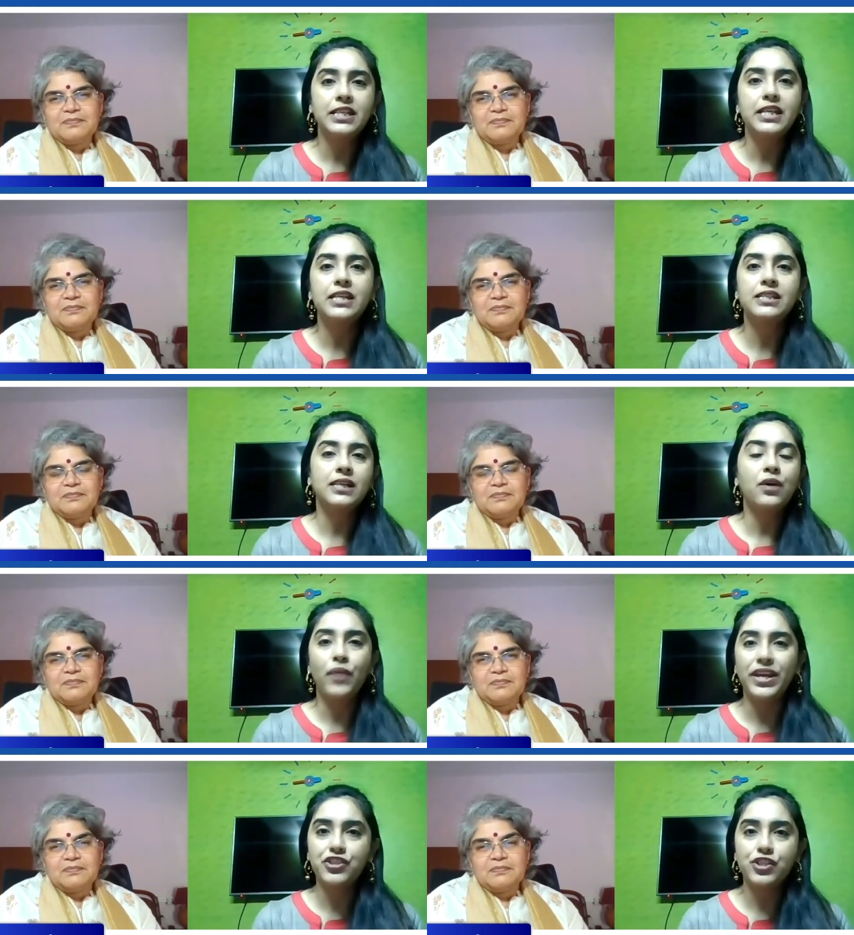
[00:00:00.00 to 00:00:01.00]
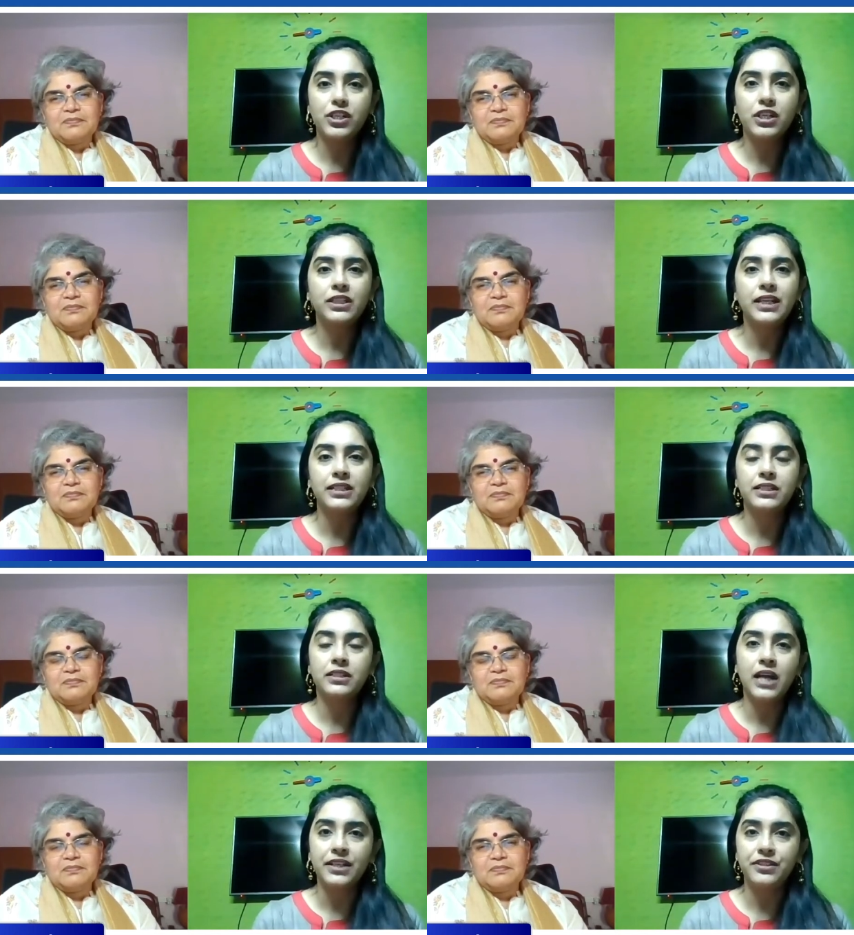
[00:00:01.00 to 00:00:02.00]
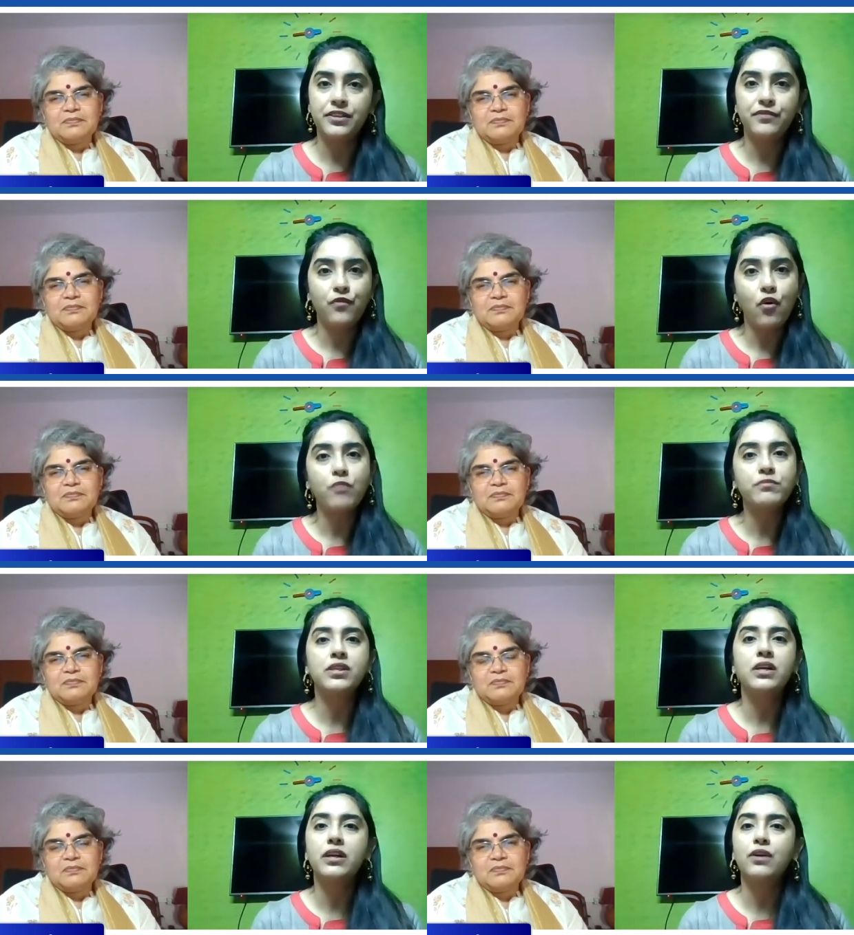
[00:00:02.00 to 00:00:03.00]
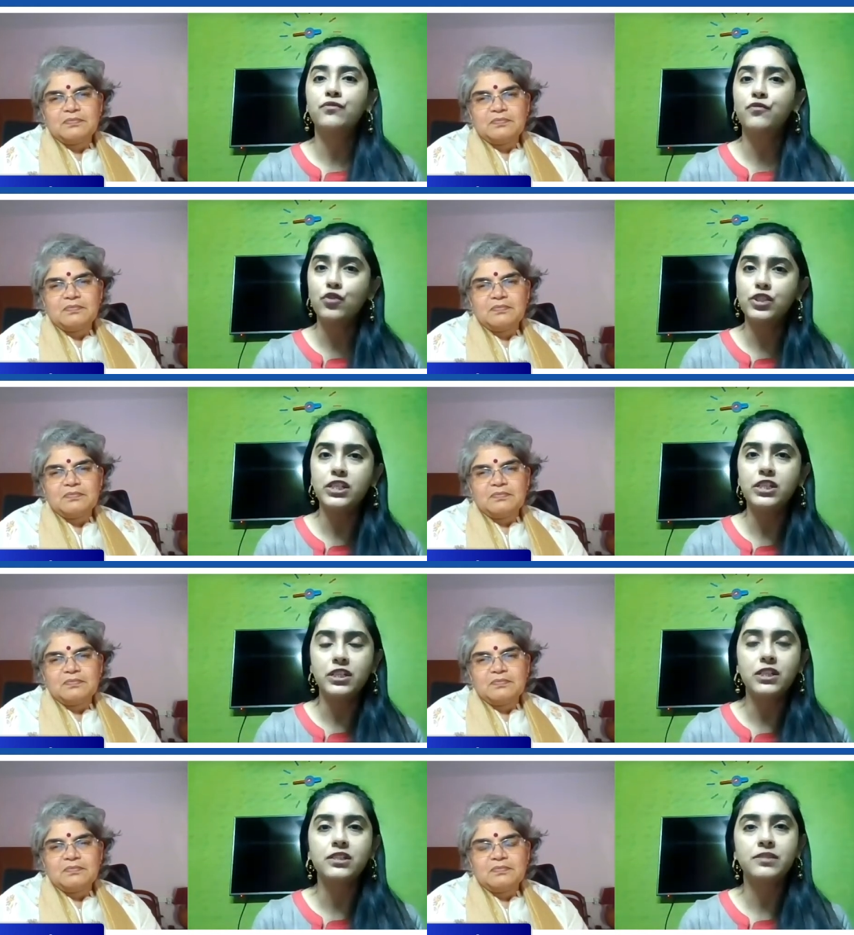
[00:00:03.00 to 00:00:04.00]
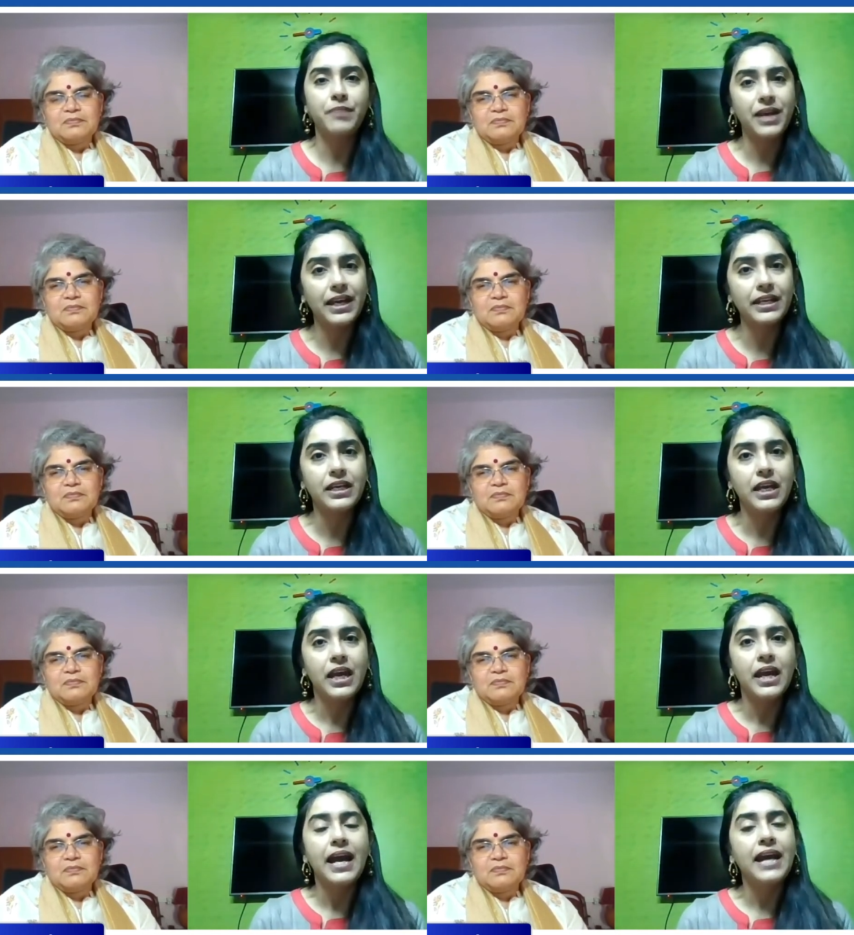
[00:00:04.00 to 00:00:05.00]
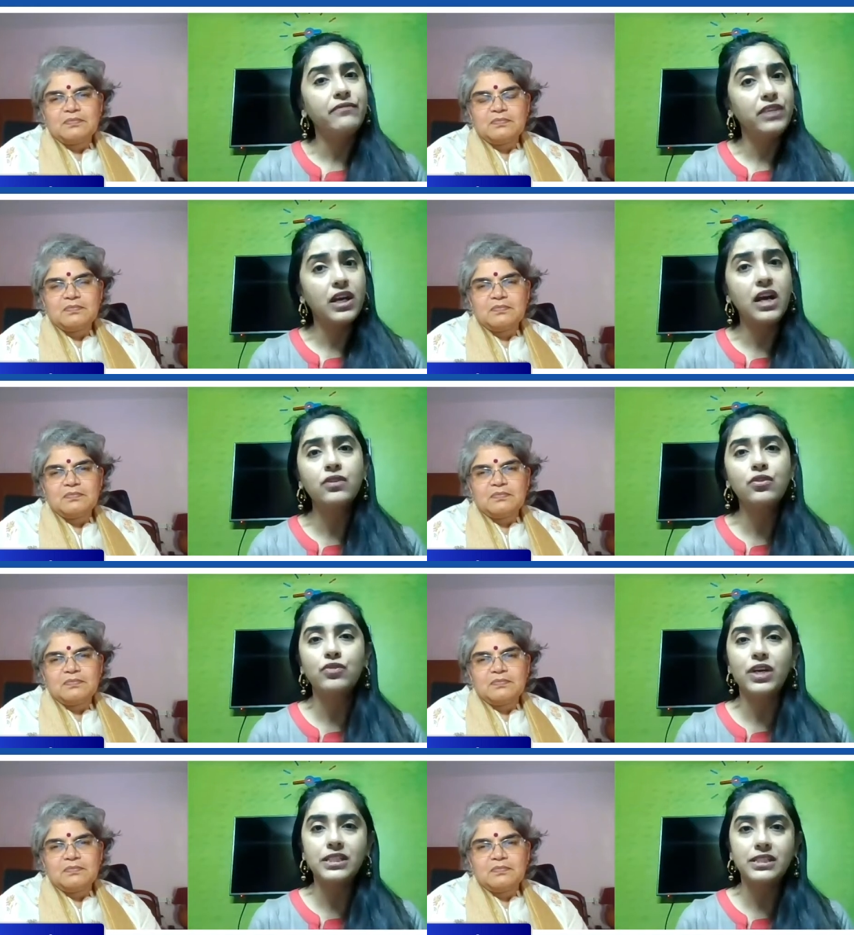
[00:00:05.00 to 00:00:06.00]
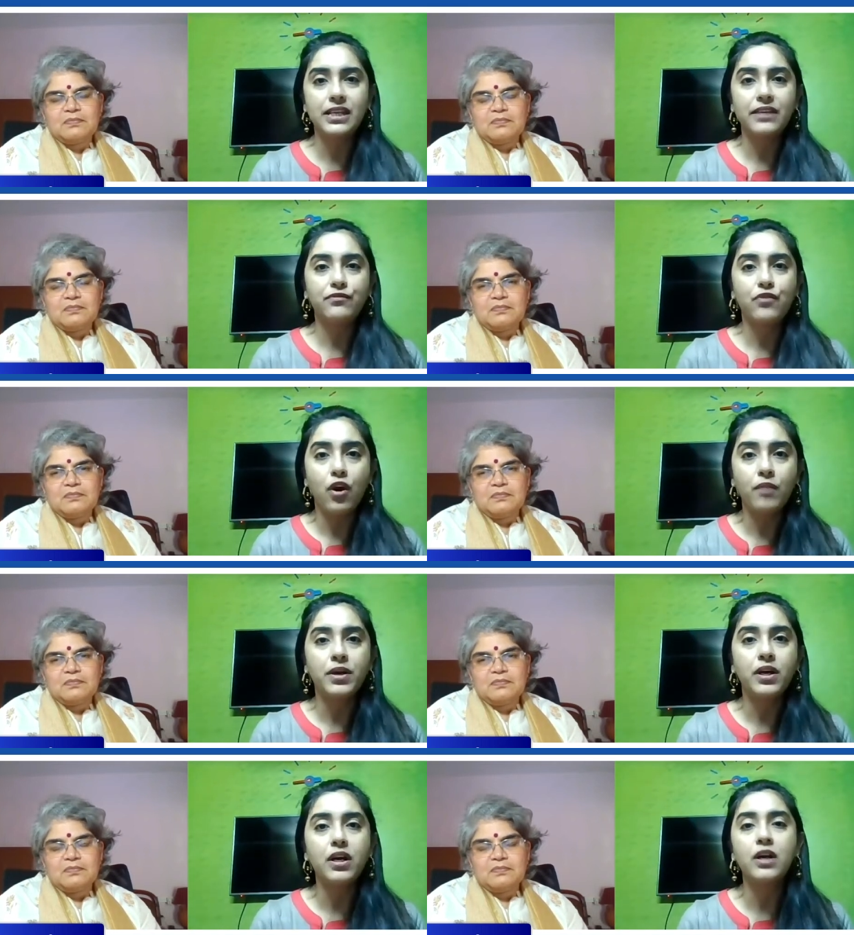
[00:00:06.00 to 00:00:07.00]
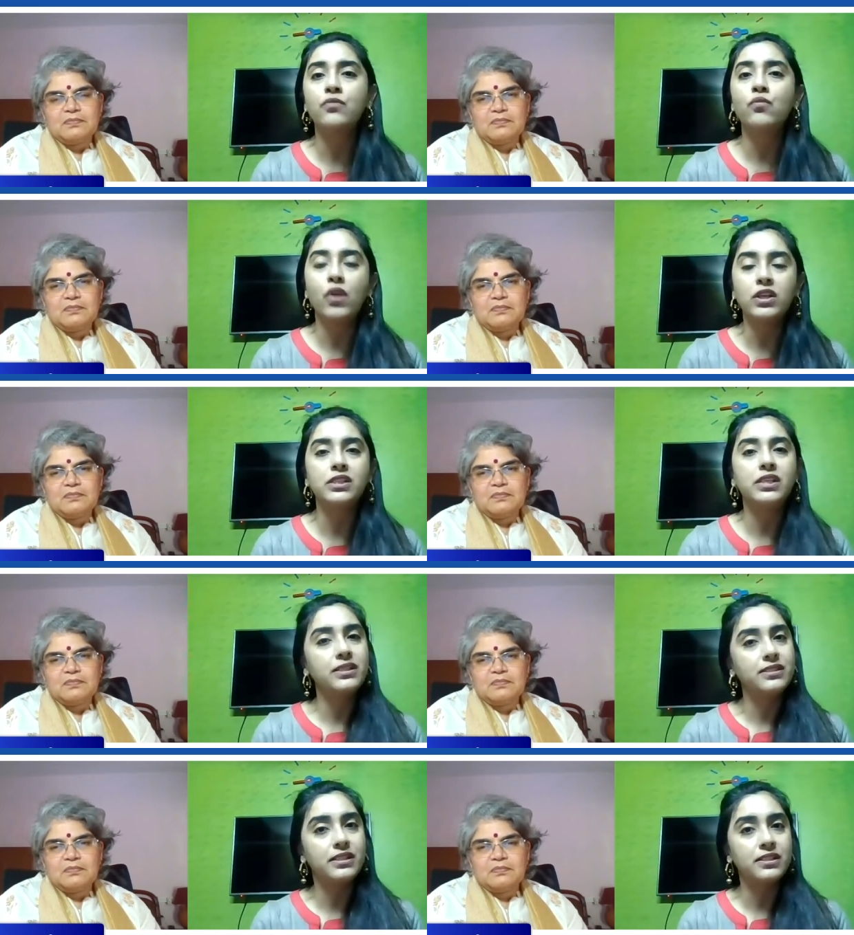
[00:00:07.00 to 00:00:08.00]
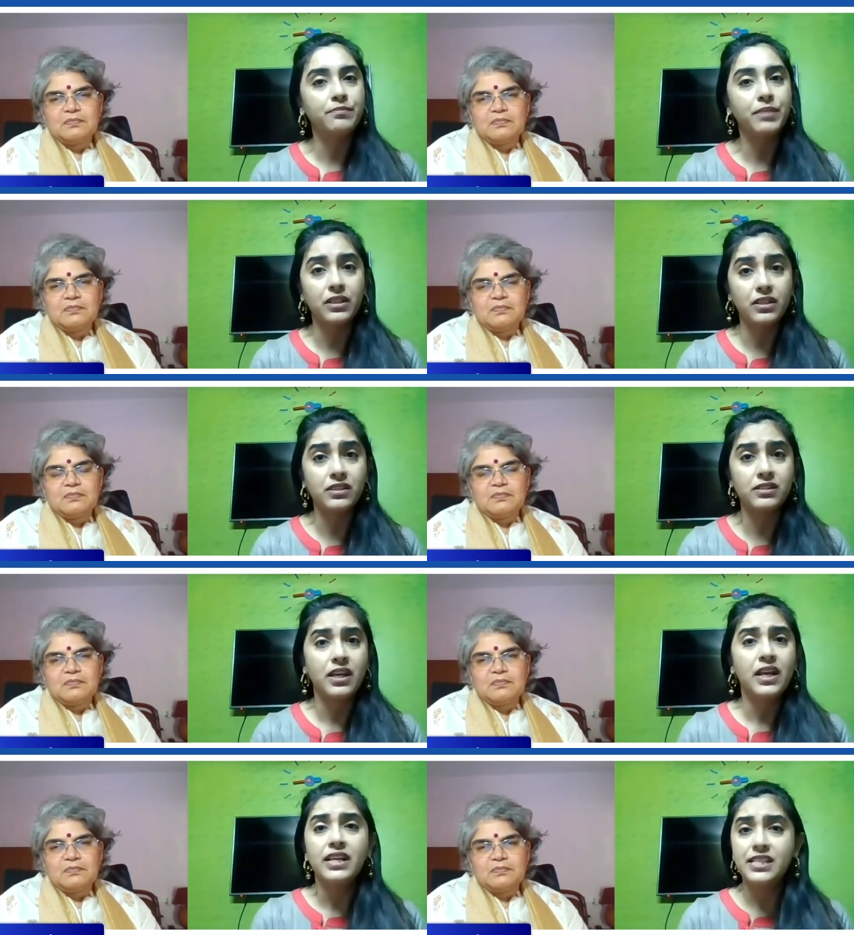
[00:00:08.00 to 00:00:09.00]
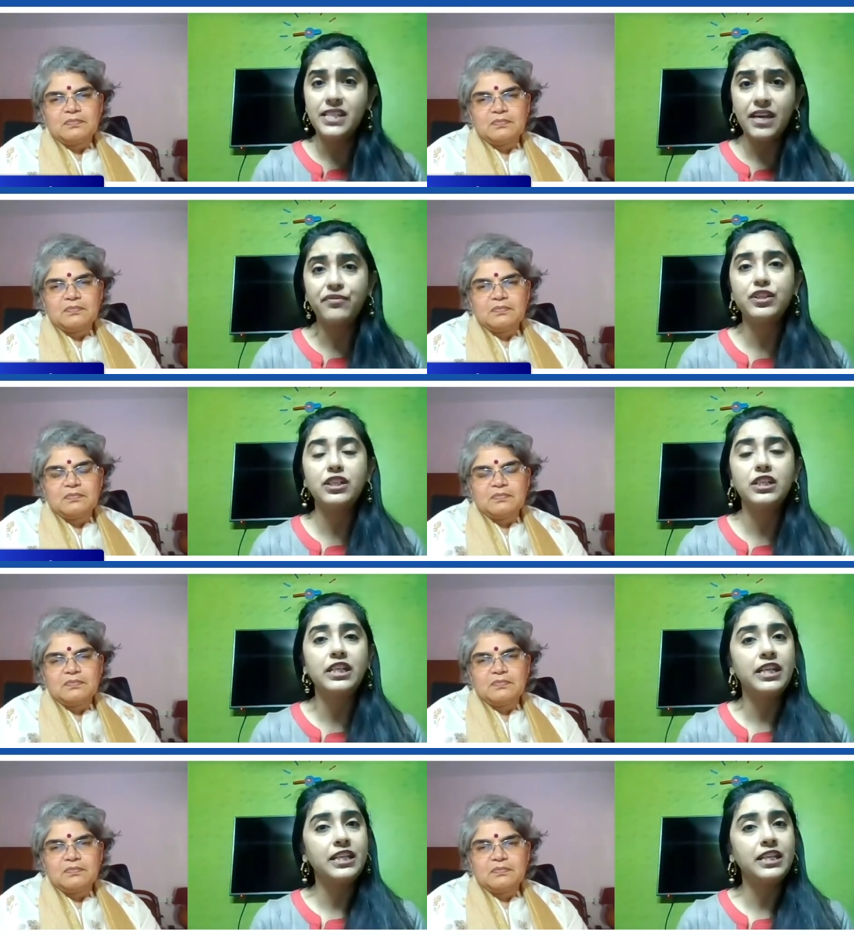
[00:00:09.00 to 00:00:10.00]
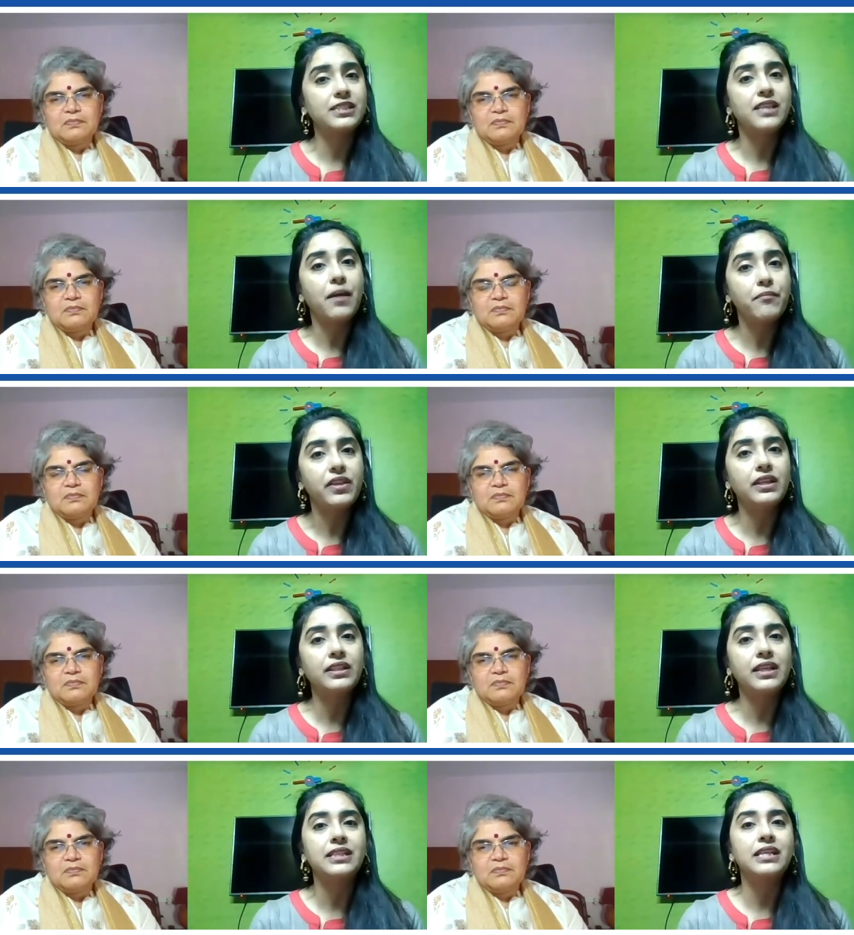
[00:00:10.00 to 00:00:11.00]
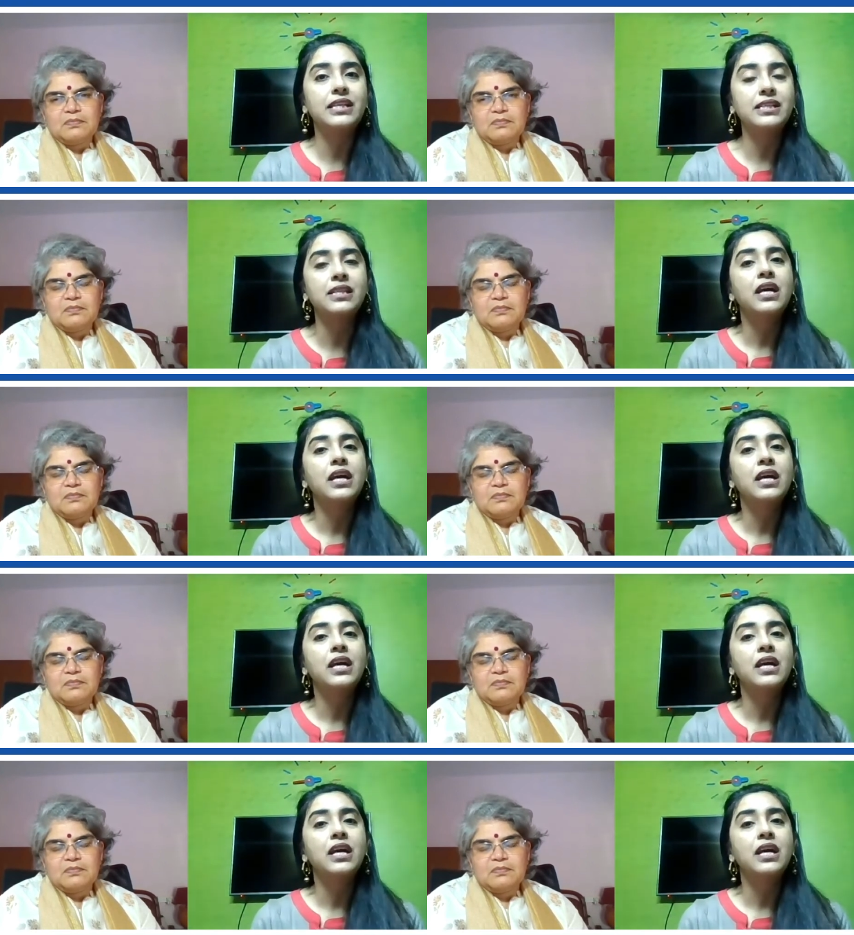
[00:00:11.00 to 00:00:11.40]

Speaker 1: is a venture that Gayathri formed around 14 years back, and we are going to understand from her what is this, because definitely it is something that is